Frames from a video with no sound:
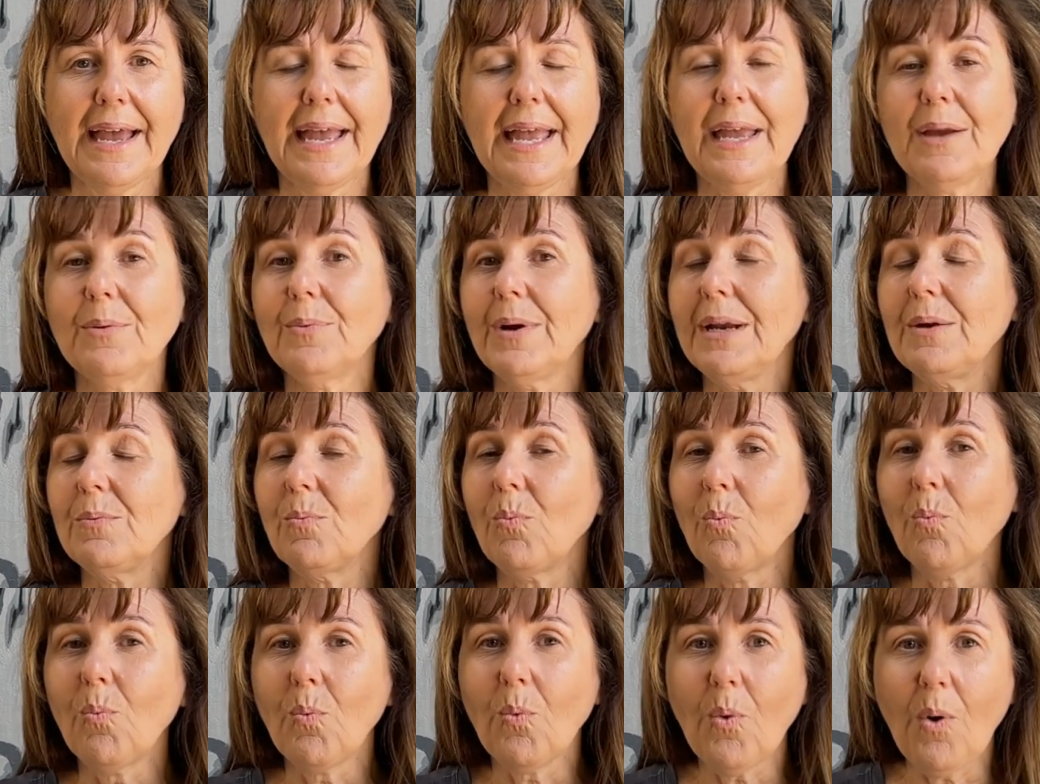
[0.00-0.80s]
He went
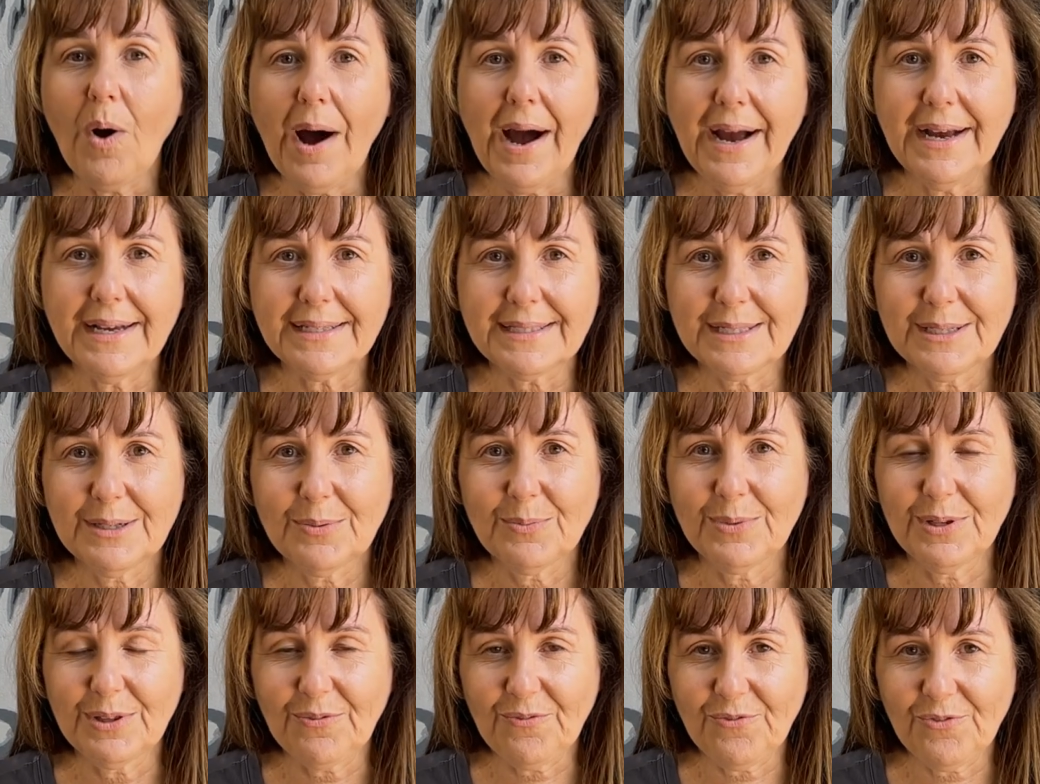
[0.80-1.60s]
white
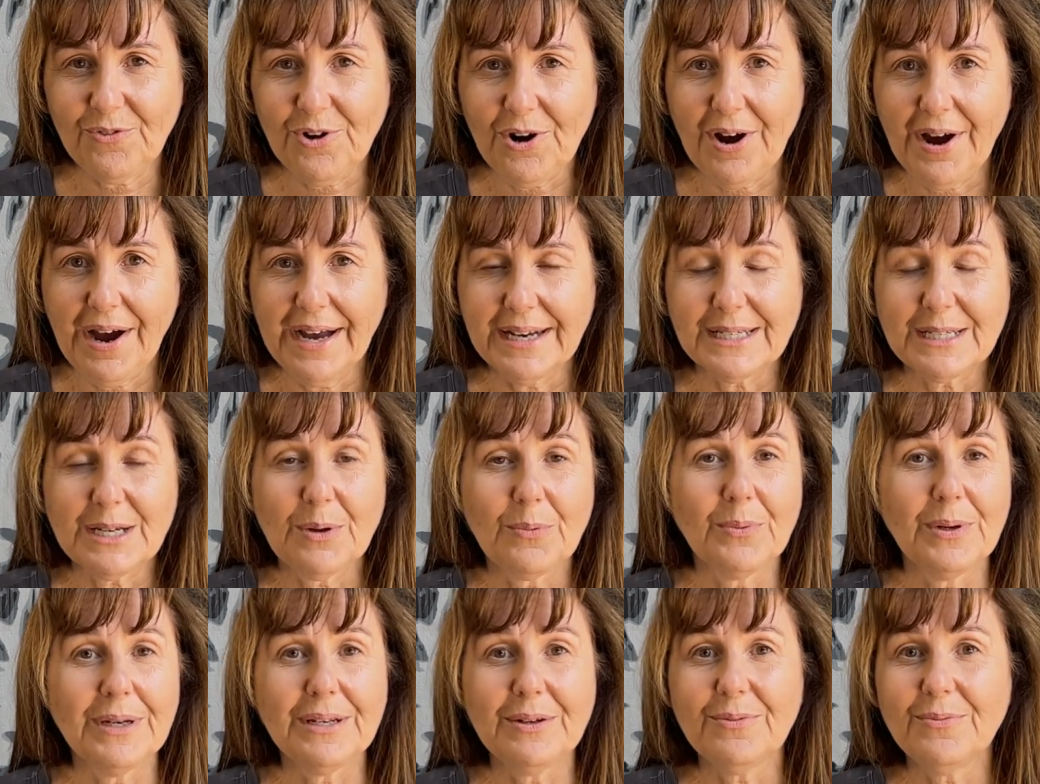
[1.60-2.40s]
with fright
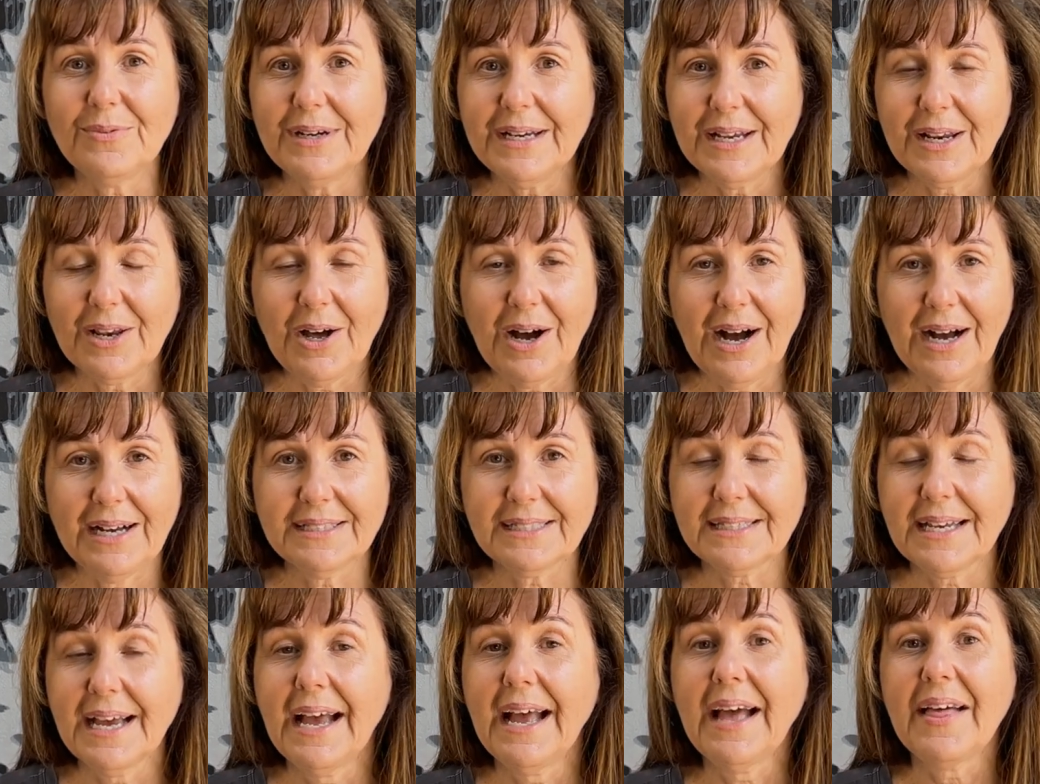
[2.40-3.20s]
when he
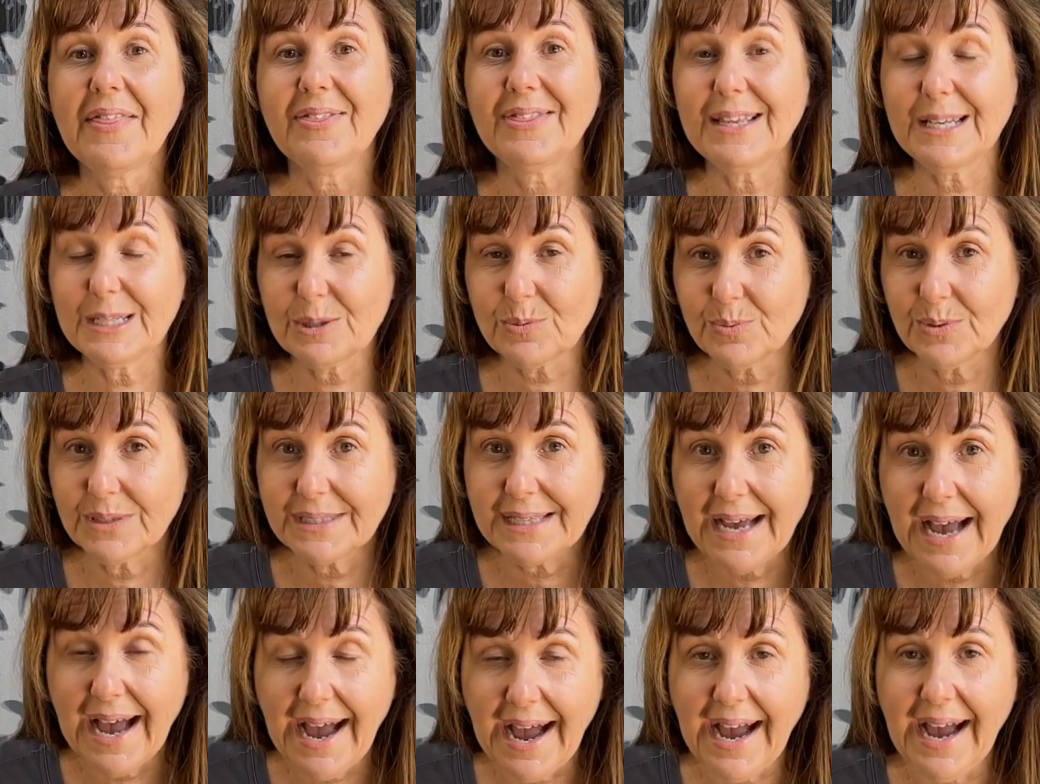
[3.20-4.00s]
realized this
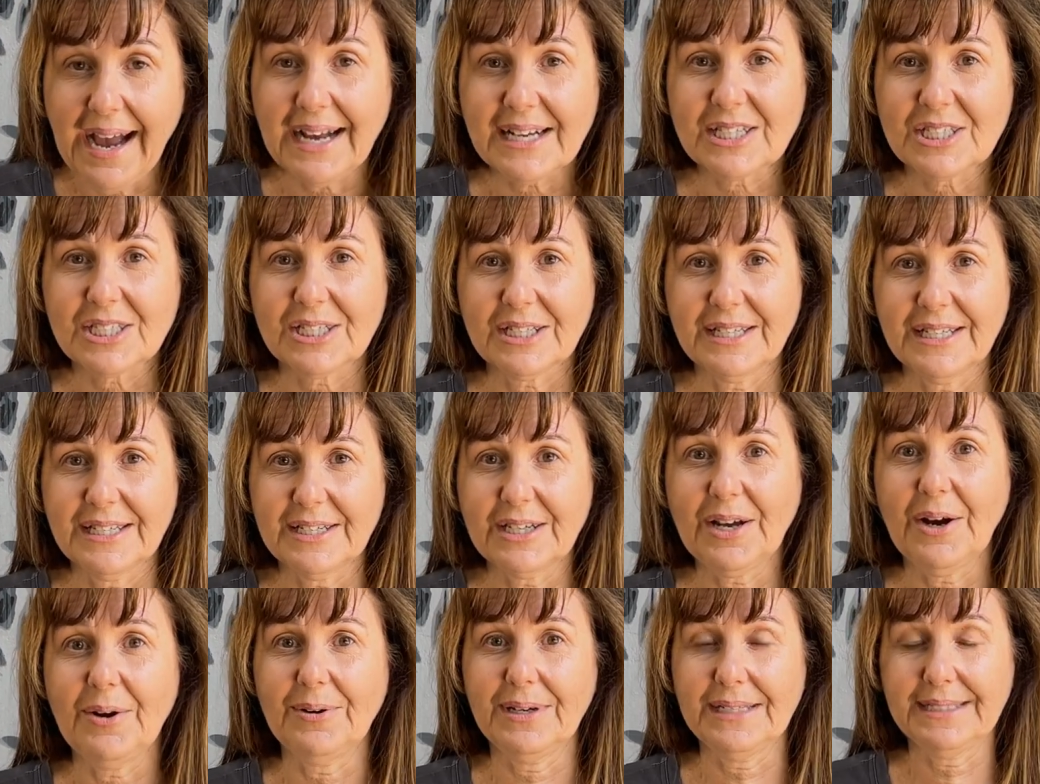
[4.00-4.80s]
was
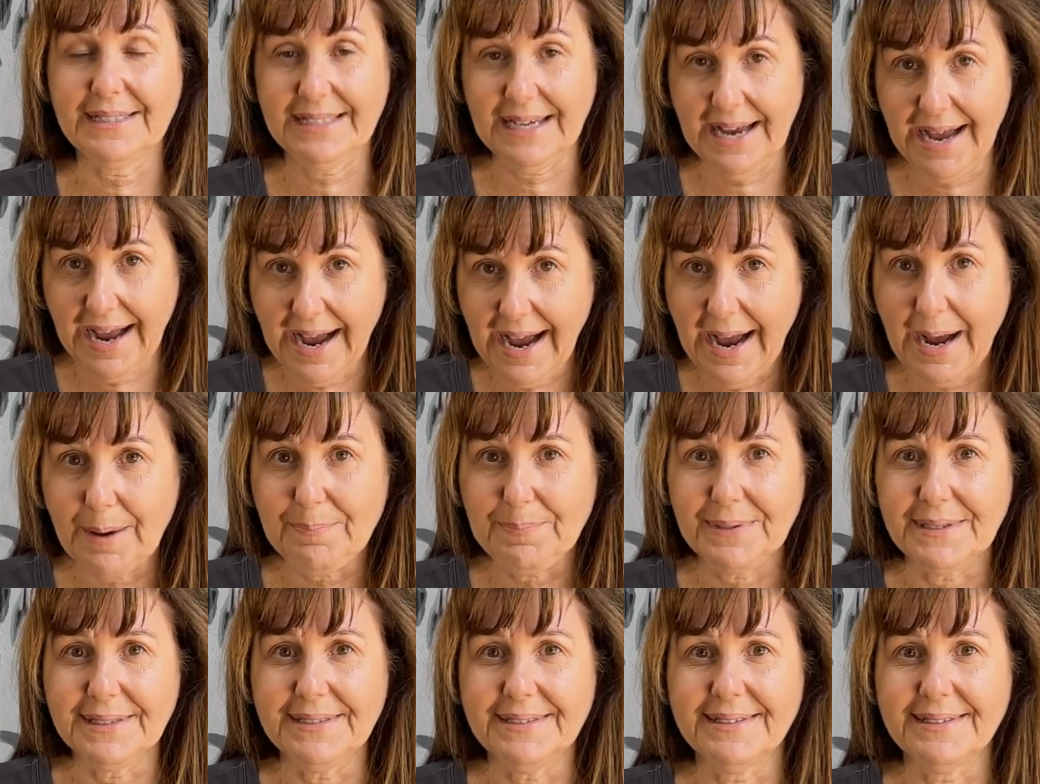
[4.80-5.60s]
actually going to happen.